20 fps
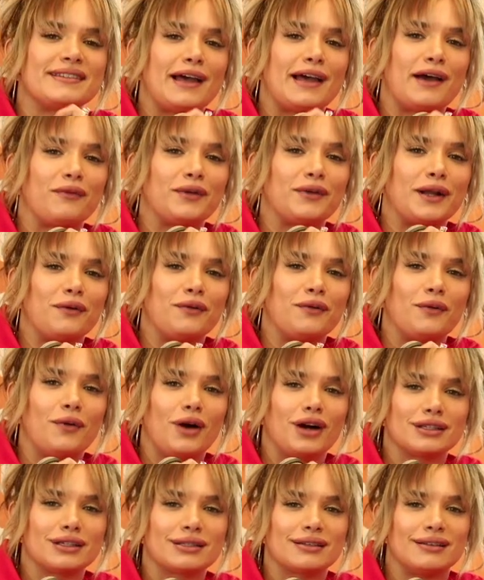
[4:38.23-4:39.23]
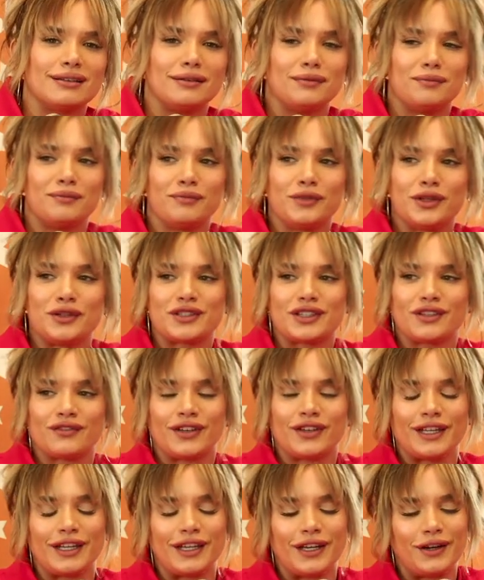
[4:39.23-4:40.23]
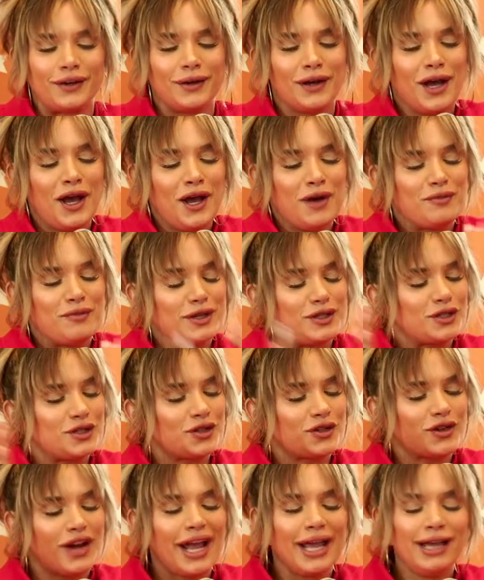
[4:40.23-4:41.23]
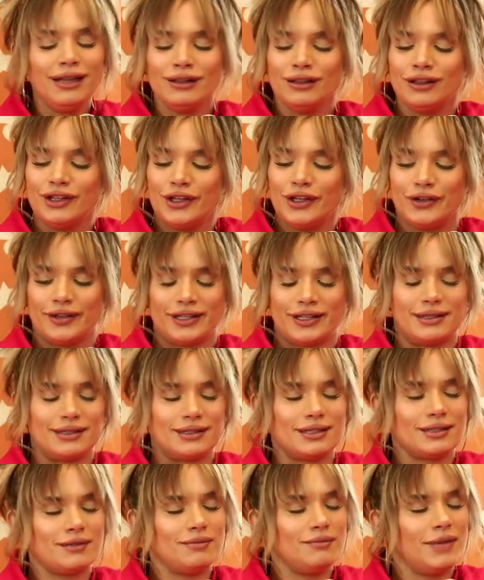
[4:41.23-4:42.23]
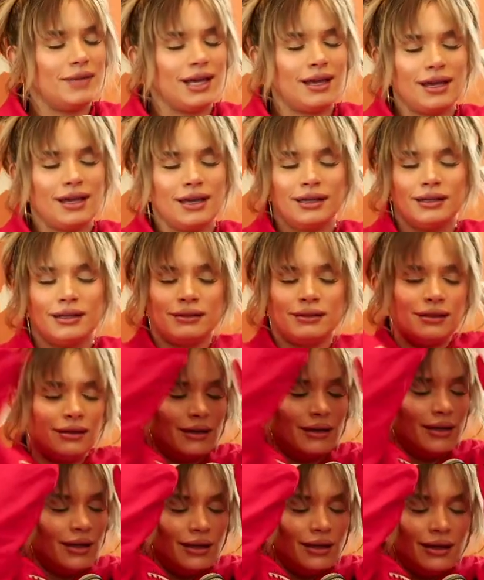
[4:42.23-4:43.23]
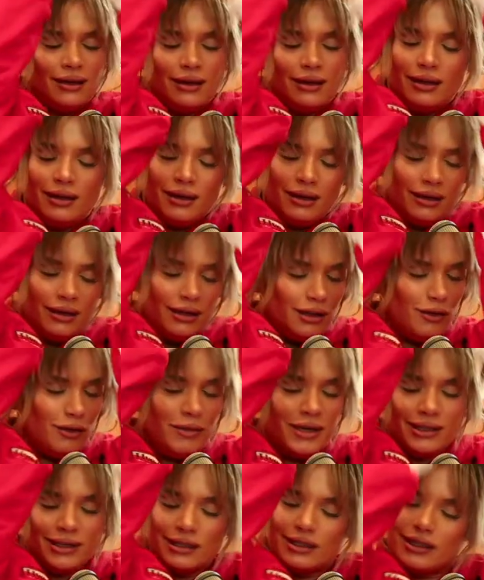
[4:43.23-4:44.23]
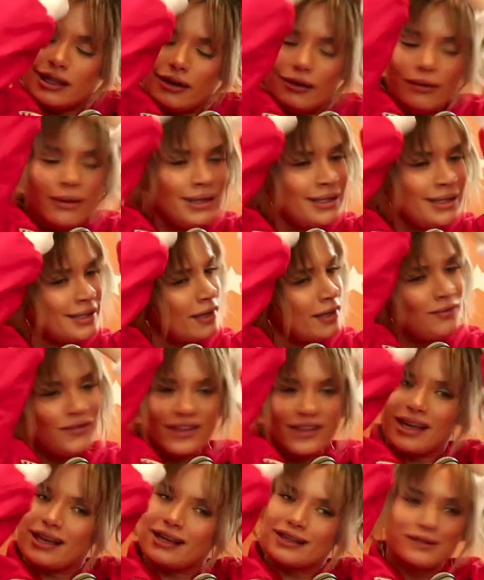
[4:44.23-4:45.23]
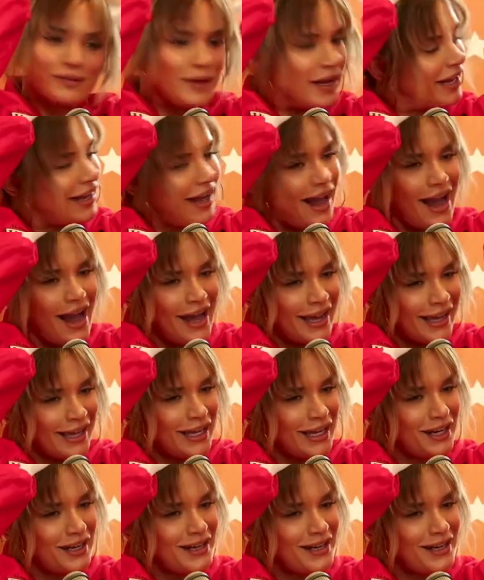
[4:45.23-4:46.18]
that when I watched the music video. But Trey Lewis, man, you've been doing some things, my guy, here been in